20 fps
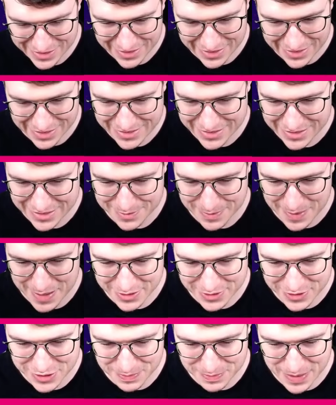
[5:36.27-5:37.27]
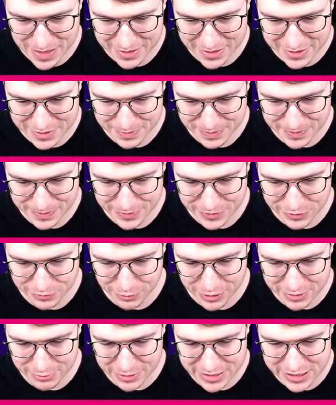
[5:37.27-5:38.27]
Is it smart to spaz? So
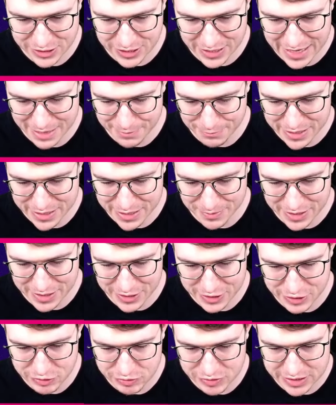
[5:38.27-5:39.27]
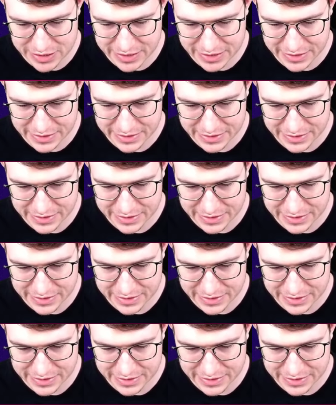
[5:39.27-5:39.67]
what's gonna happen when I'm like using